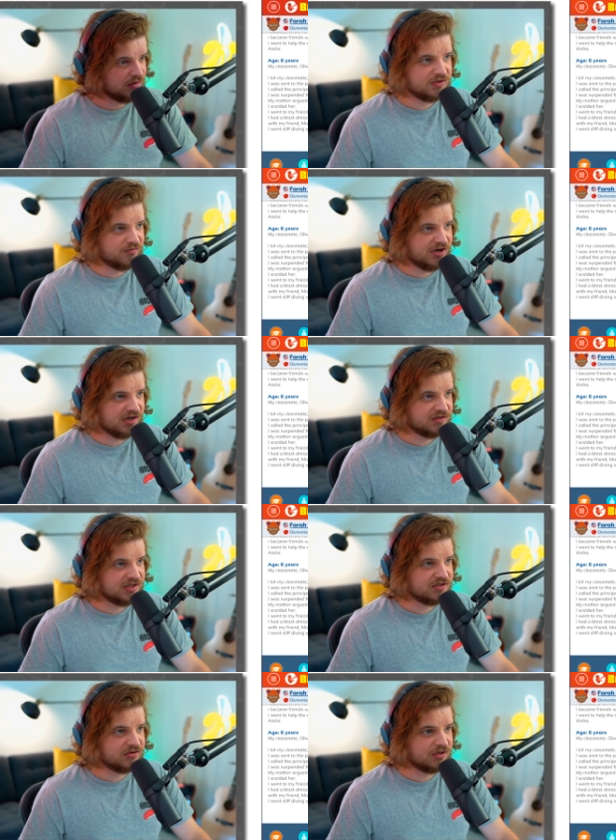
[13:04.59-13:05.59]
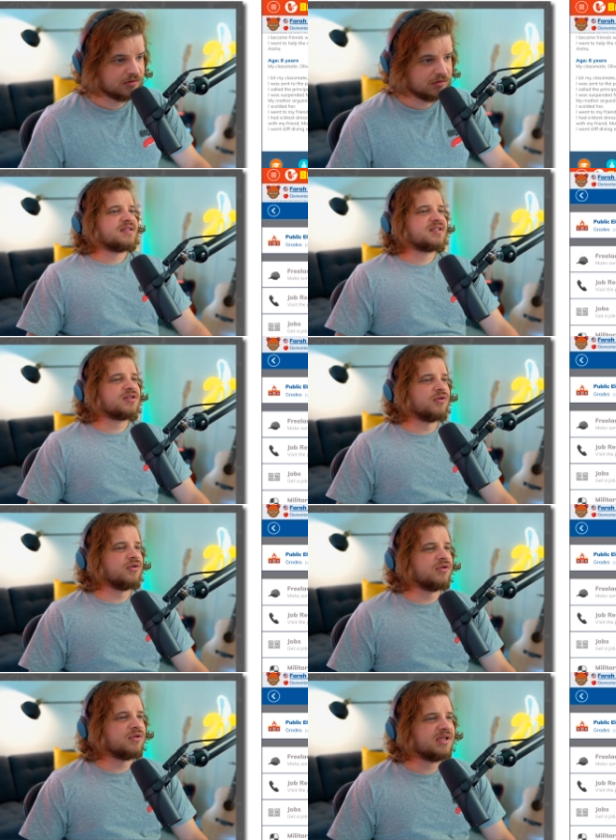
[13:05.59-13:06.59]
Don't read into that too hard.
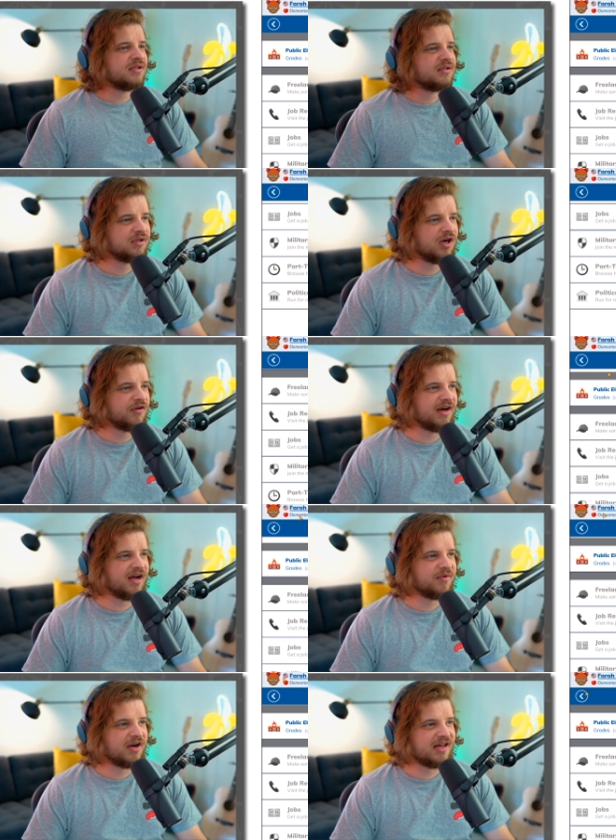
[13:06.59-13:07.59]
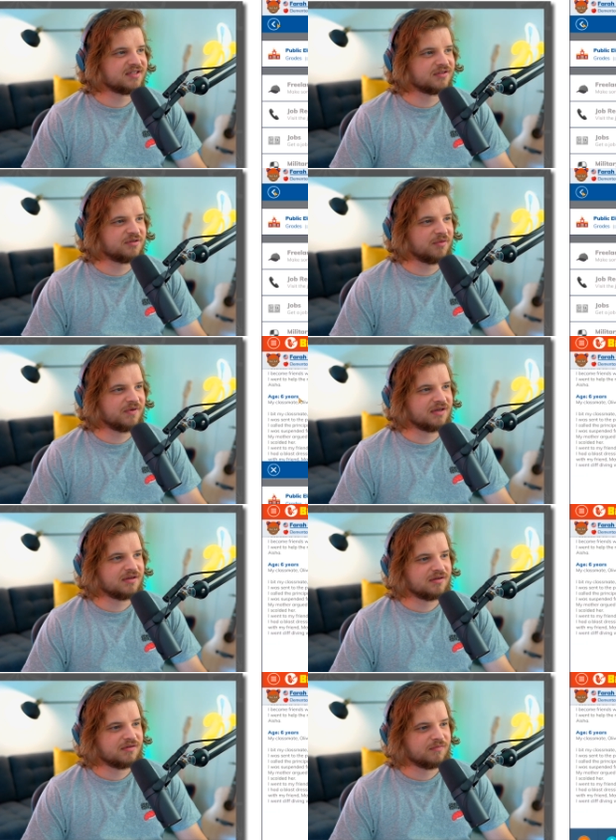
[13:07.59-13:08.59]
School. All right, I'm not at school at the
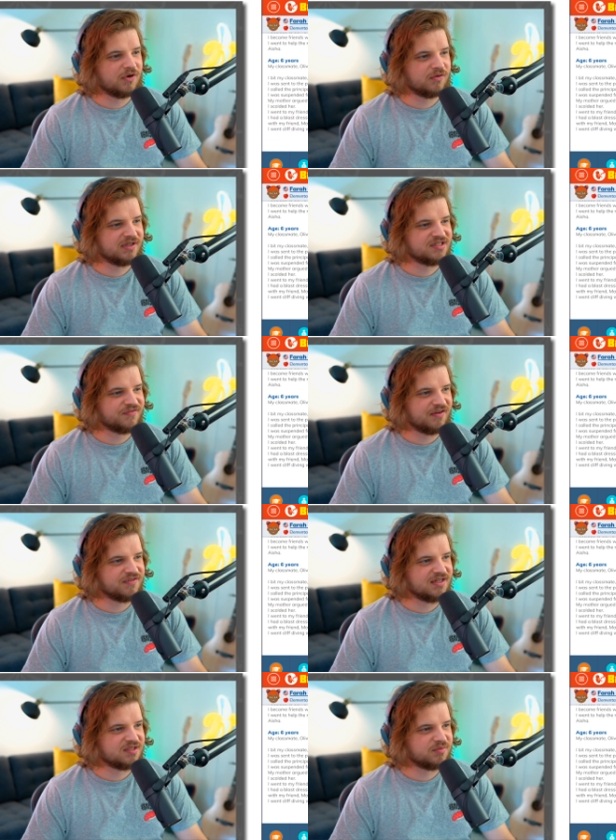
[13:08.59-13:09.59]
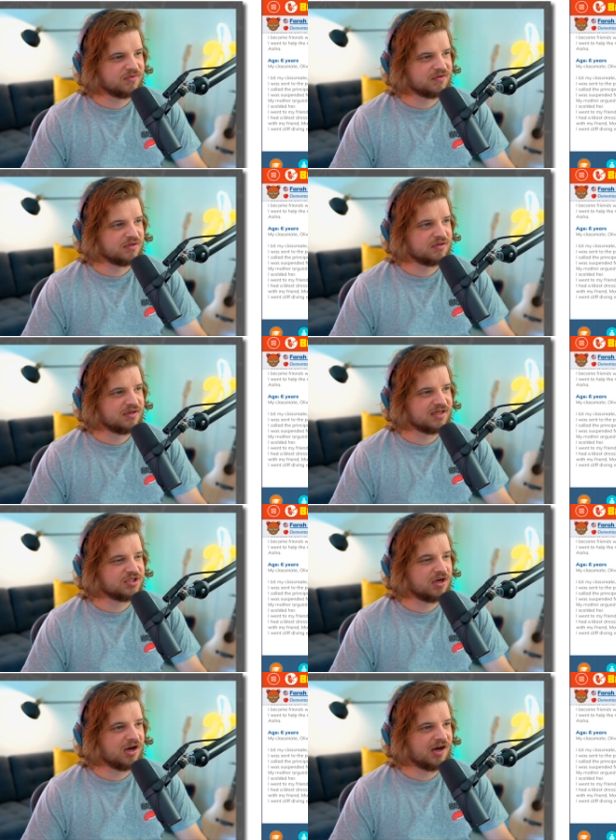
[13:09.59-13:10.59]
moment. Well, it's five days, but whatever.
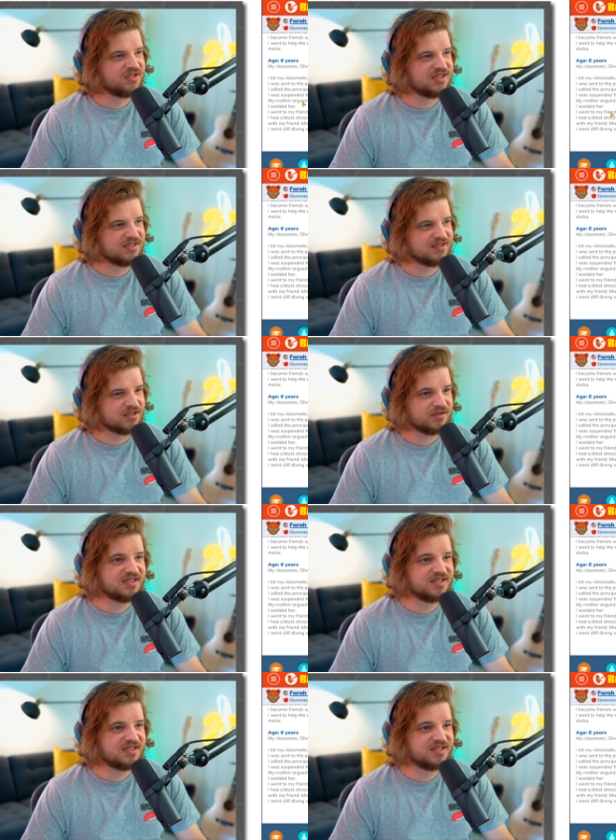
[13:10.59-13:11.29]
Next year, oh, I was six years old.